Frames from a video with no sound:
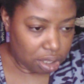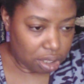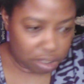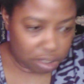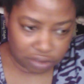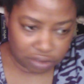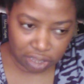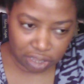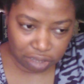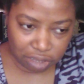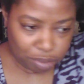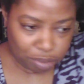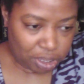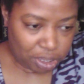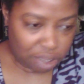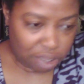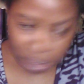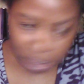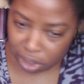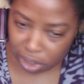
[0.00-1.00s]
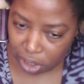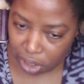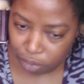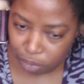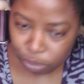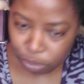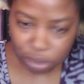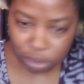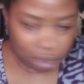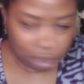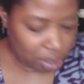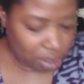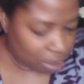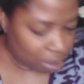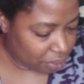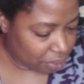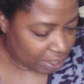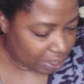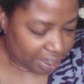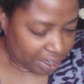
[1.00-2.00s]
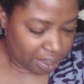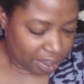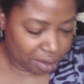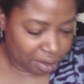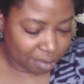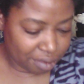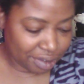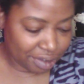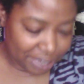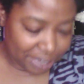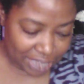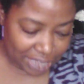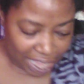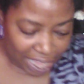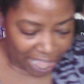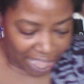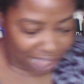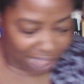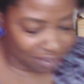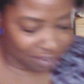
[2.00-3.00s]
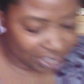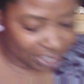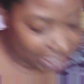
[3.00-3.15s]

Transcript: is gonna be a book that I already have